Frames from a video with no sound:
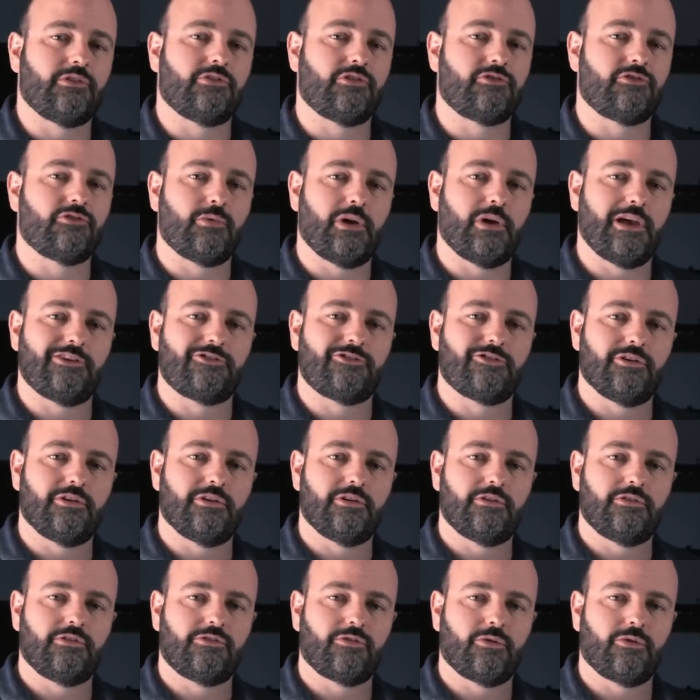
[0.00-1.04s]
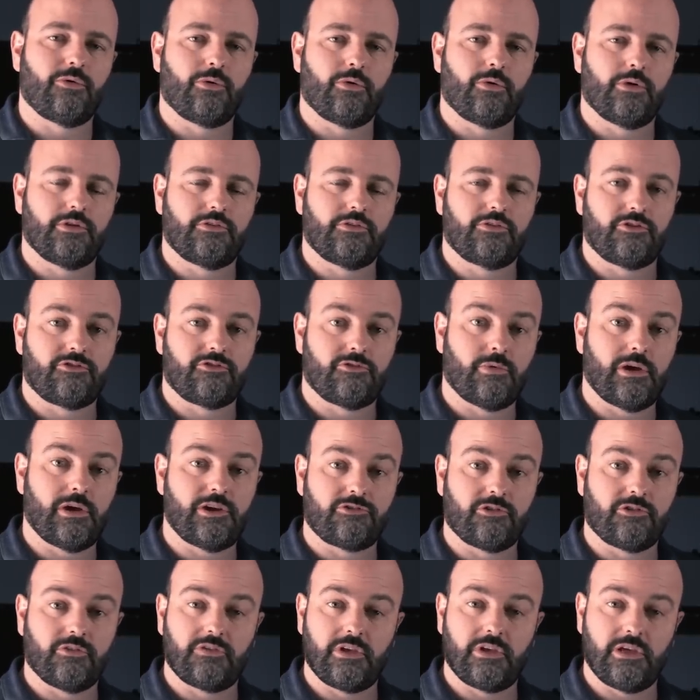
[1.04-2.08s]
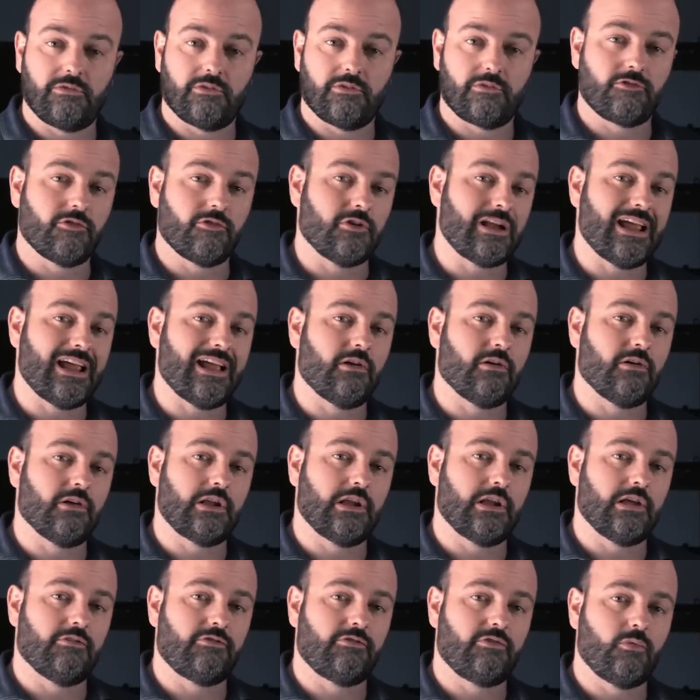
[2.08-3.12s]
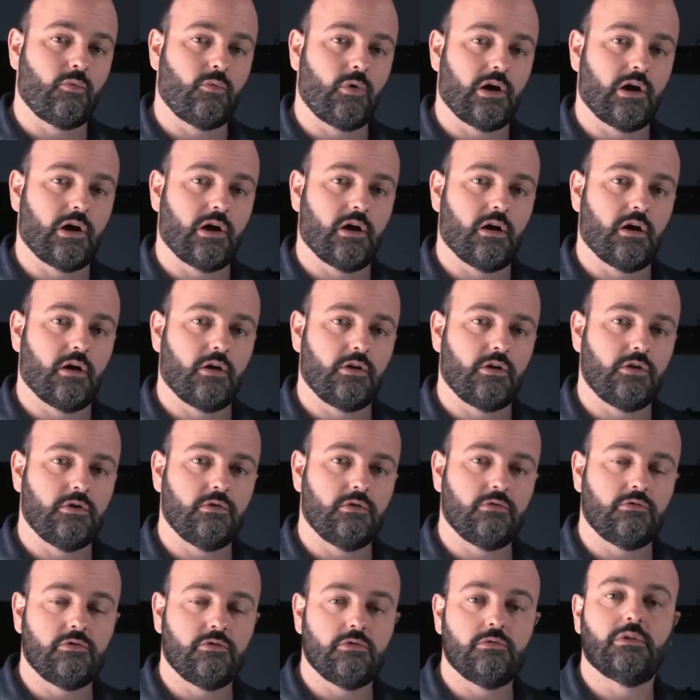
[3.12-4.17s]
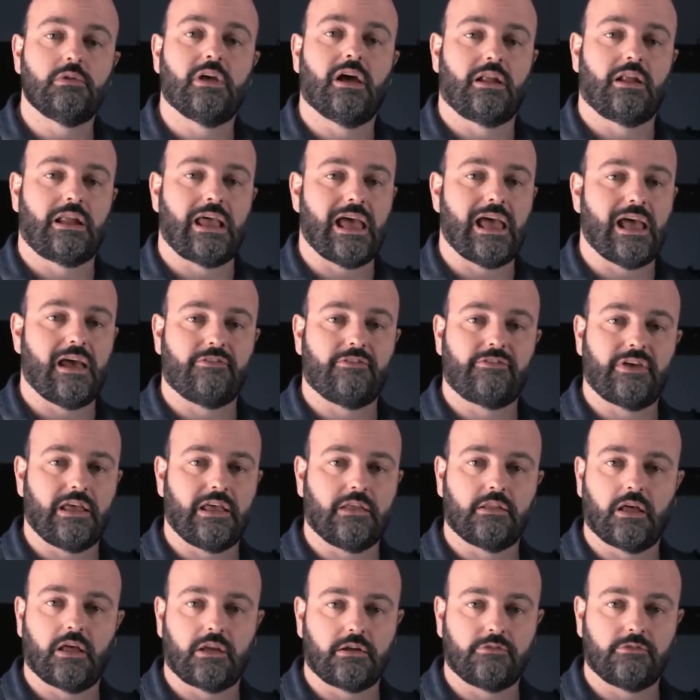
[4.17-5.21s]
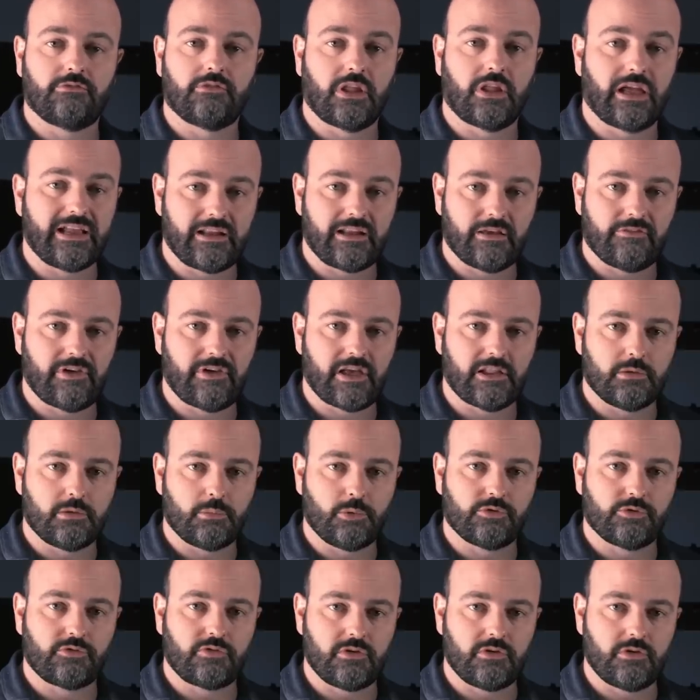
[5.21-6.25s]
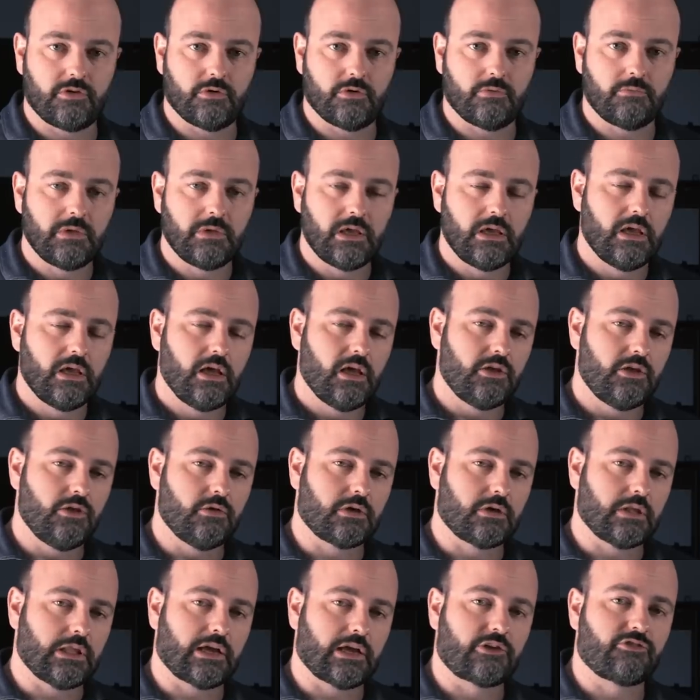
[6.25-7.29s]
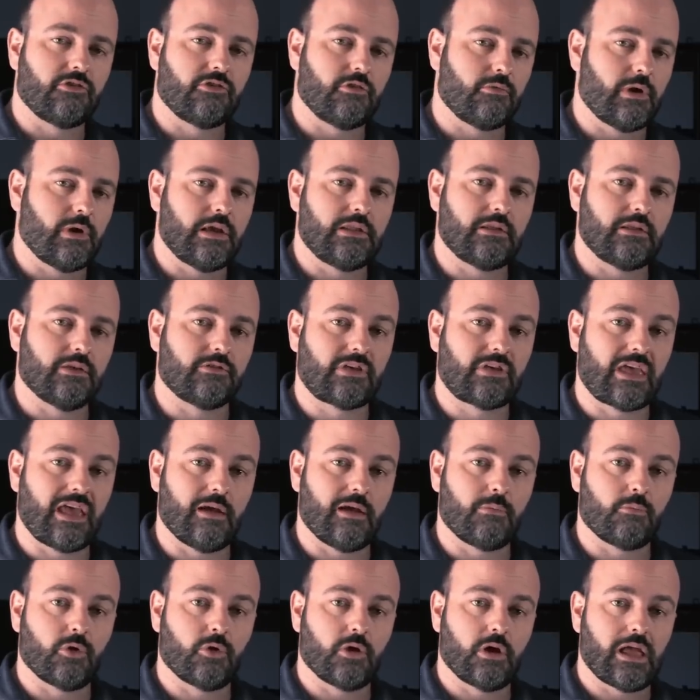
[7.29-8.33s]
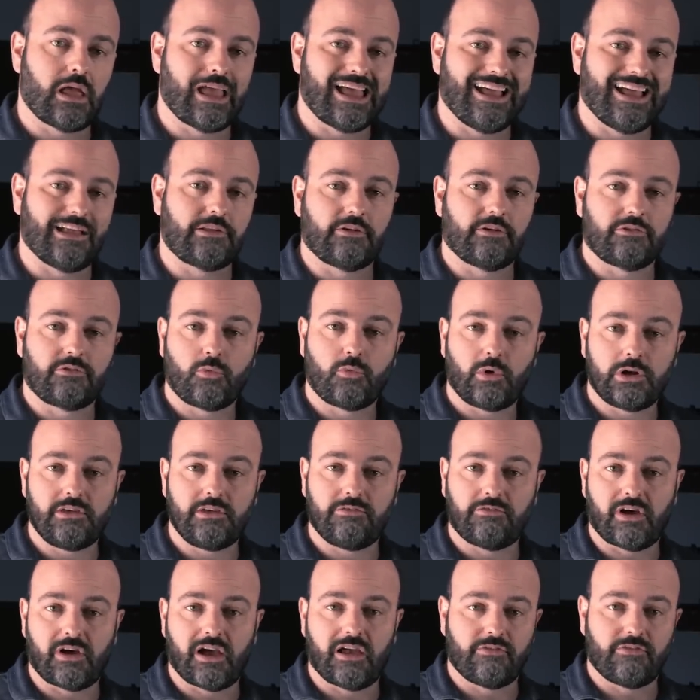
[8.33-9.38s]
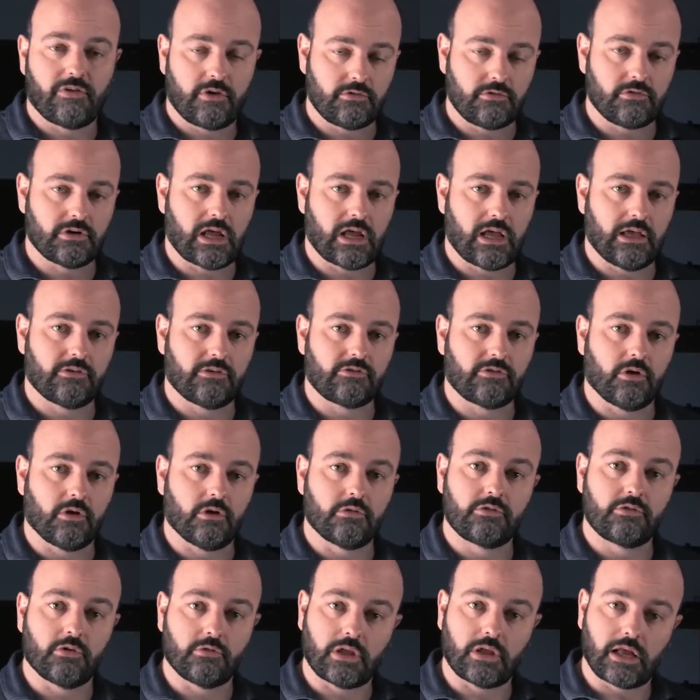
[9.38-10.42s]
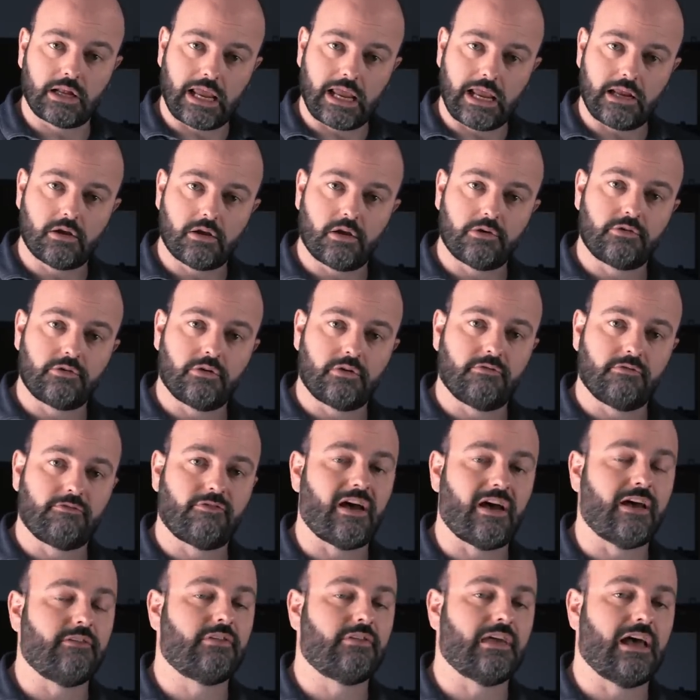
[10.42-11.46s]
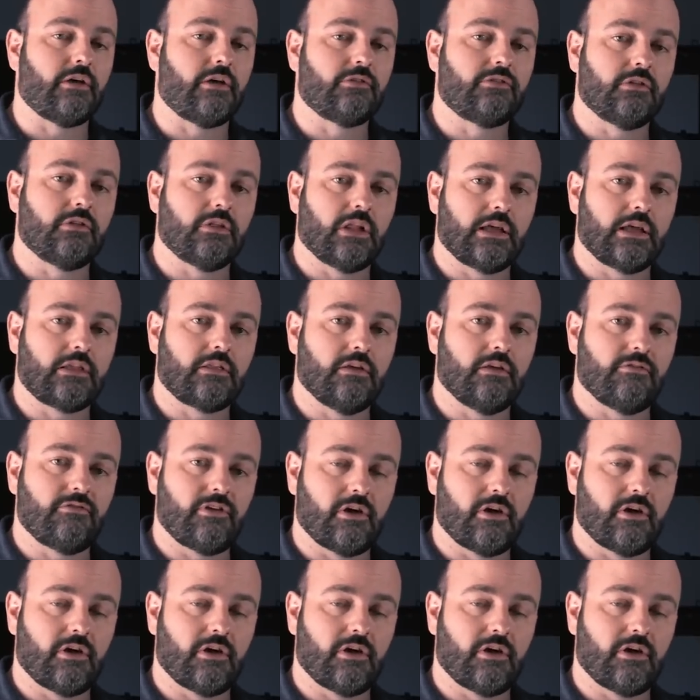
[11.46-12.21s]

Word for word: situations or in situations even for narrative where you do not have a lot of light available to you, you can actually rate this camera at 2500 ISO. So not 800 and 5000 like the